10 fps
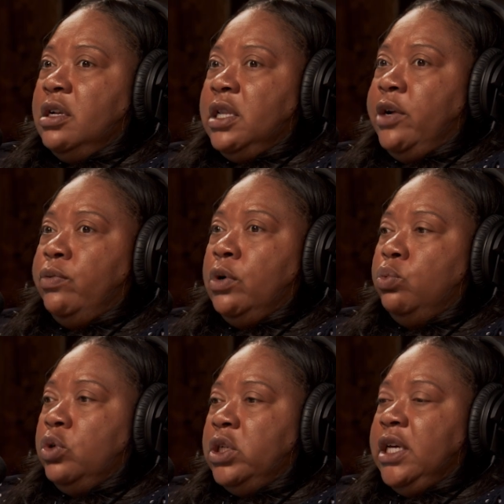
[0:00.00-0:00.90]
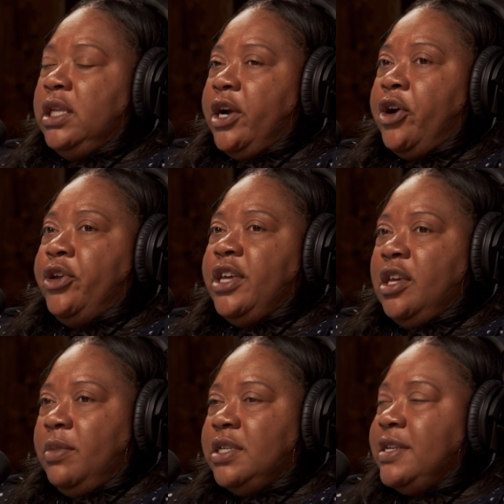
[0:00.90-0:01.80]
like, we're really, like, our
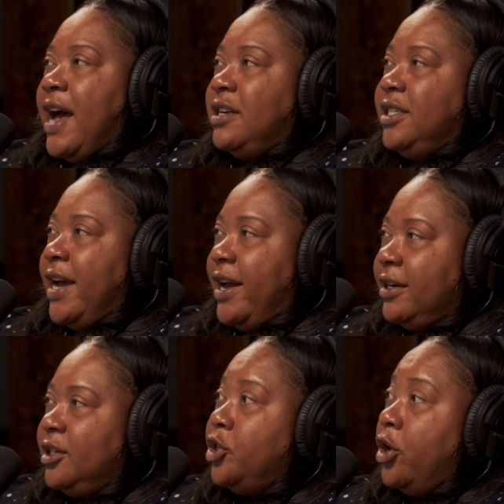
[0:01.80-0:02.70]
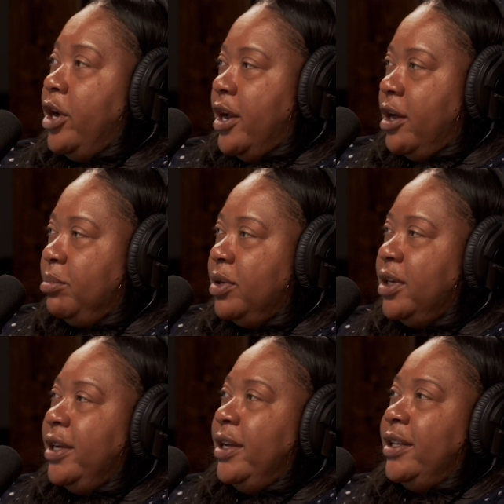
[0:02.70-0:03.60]
theme is #TurnItUp.
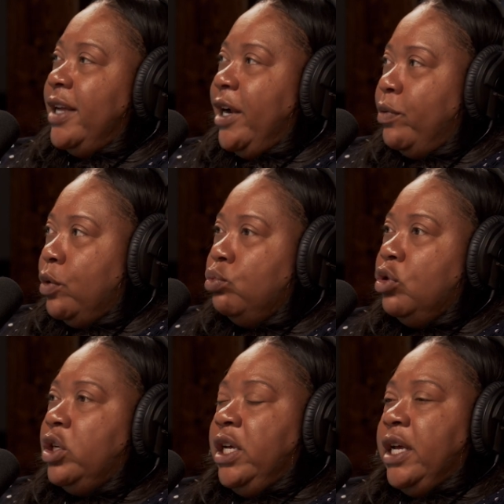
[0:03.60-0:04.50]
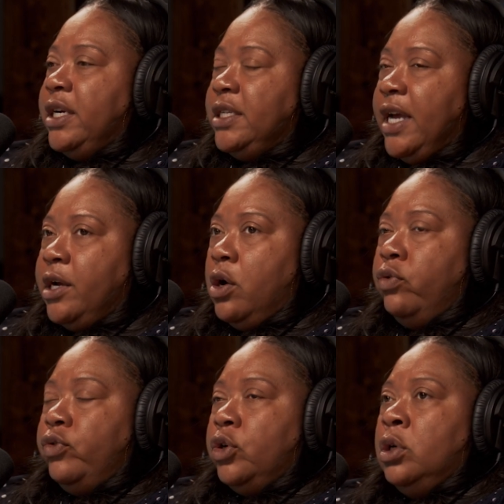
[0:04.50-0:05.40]
Like, we're really going to take
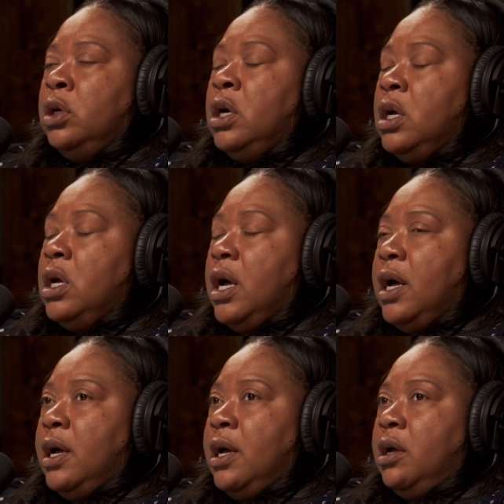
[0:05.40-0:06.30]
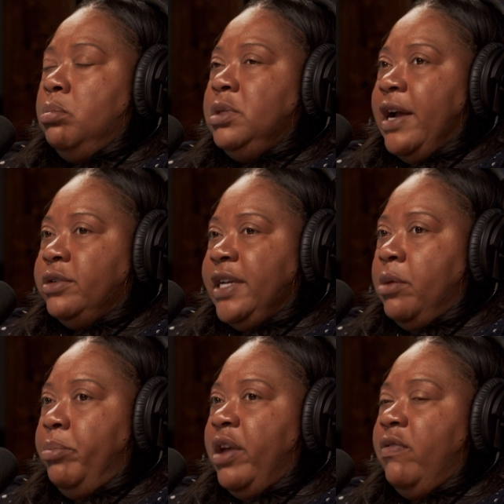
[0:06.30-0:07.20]
over
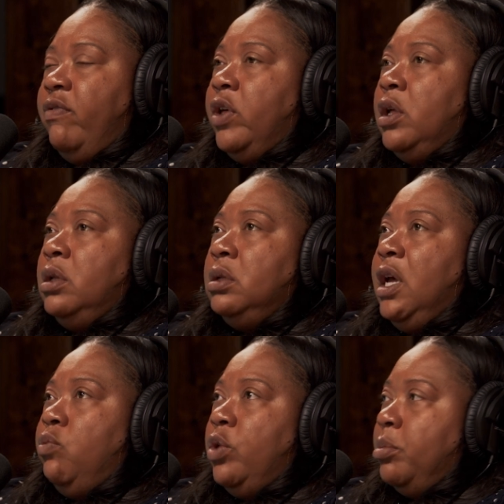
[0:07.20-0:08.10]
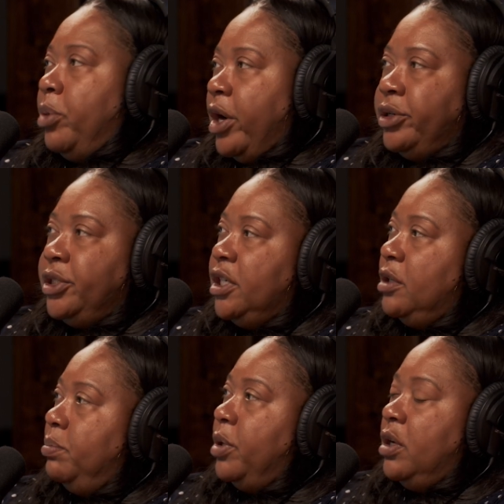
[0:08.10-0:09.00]
downtown Bentonville. And with the
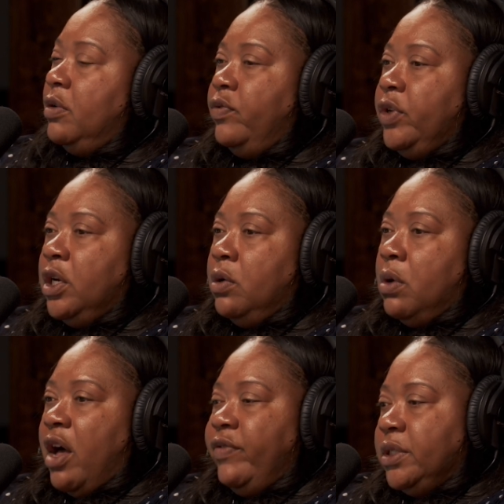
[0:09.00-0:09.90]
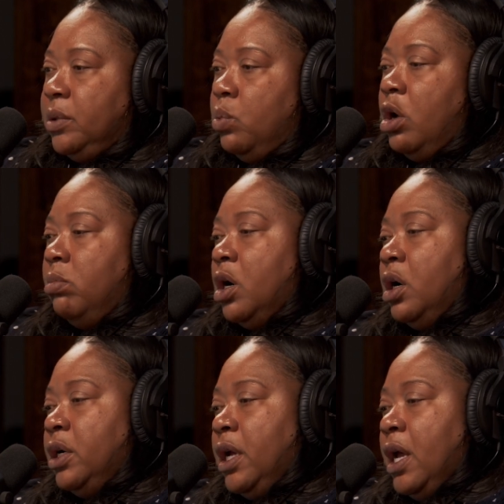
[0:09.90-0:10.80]
partnership of, obviously
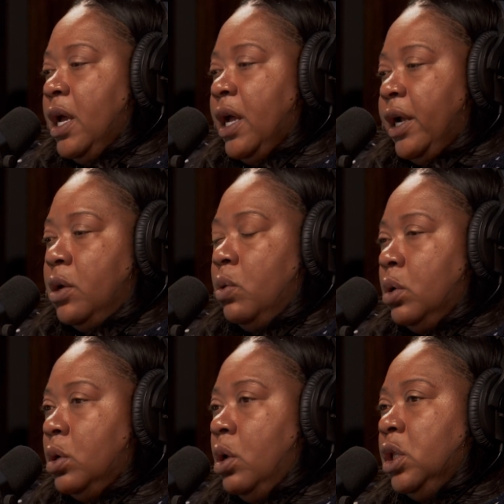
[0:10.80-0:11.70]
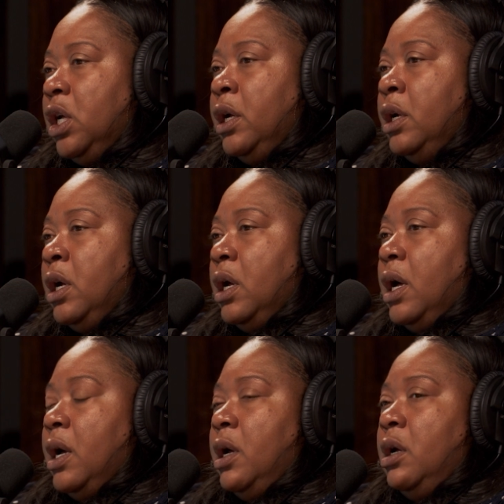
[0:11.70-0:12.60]
Walmart and Coca-Cola,
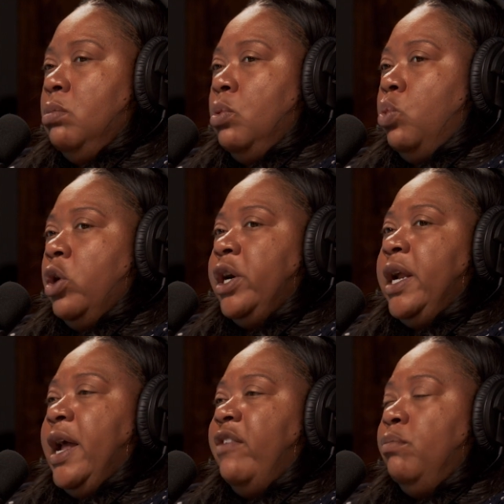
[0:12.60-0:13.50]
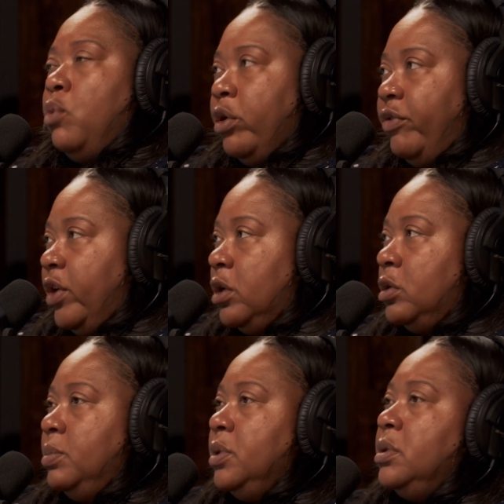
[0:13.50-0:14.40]
we're going to have more
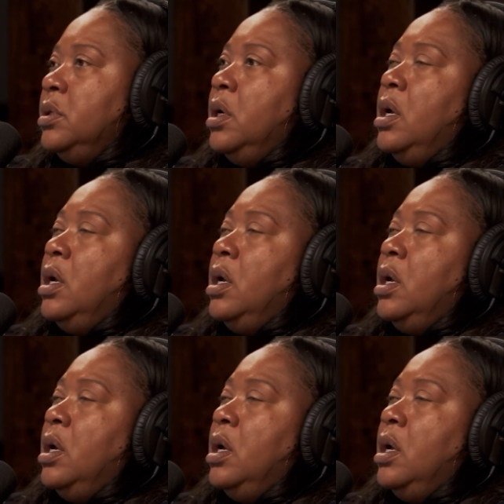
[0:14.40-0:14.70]
films,